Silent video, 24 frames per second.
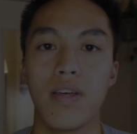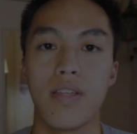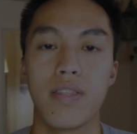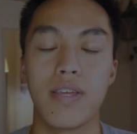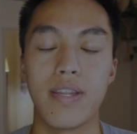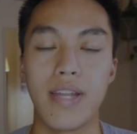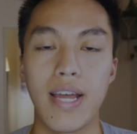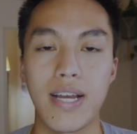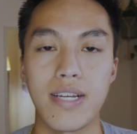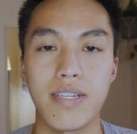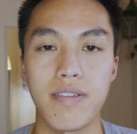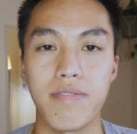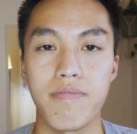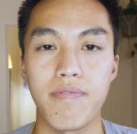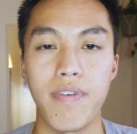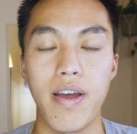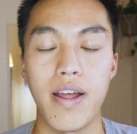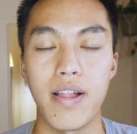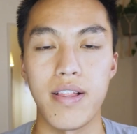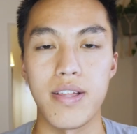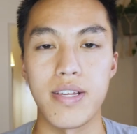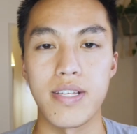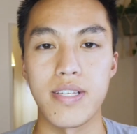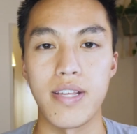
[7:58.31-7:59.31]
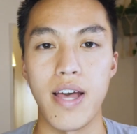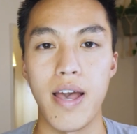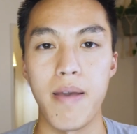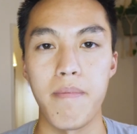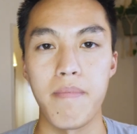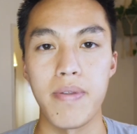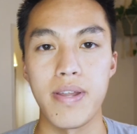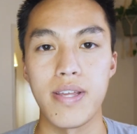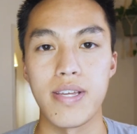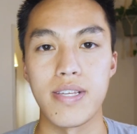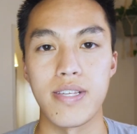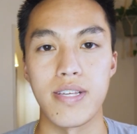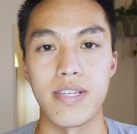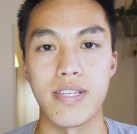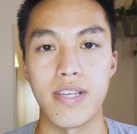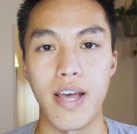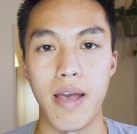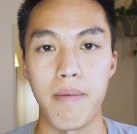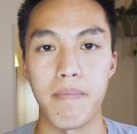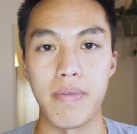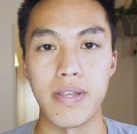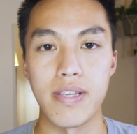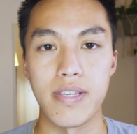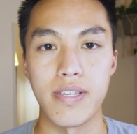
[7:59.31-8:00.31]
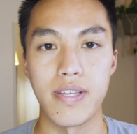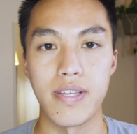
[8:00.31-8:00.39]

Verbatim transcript: The next and final assignment is assignment